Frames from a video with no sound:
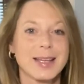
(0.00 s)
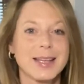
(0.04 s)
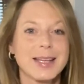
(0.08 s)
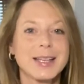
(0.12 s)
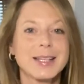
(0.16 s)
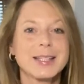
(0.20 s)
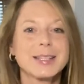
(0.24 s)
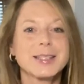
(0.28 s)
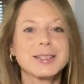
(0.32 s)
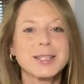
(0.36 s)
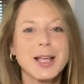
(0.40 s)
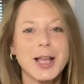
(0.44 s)

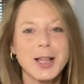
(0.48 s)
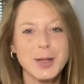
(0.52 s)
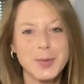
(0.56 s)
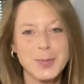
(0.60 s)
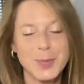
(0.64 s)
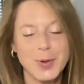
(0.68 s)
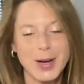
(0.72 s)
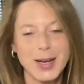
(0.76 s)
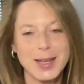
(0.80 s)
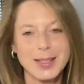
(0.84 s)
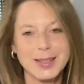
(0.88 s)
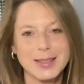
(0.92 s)

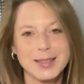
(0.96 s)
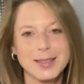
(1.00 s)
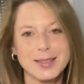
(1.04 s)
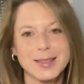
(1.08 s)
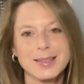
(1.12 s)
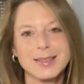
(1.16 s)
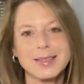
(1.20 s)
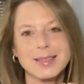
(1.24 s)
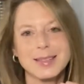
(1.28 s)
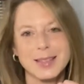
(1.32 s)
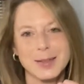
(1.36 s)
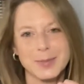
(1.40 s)
celebrates
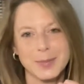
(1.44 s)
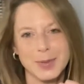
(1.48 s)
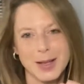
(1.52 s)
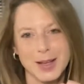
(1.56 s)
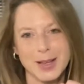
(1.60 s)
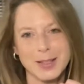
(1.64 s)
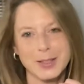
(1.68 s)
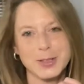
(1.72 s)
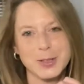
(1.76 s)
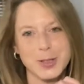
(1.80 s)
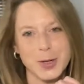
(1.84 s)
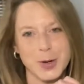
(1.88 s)

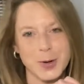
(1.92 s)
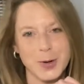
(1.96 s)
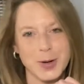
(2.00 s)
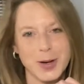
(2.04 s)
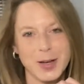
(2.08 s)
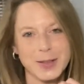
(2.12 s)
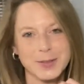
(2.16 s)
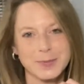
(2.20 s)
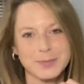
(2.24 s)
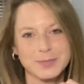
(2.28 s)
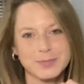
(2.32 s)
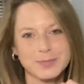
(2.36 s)
Simchat
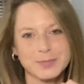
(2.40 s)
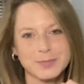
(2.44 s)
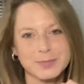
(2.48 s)
Torah,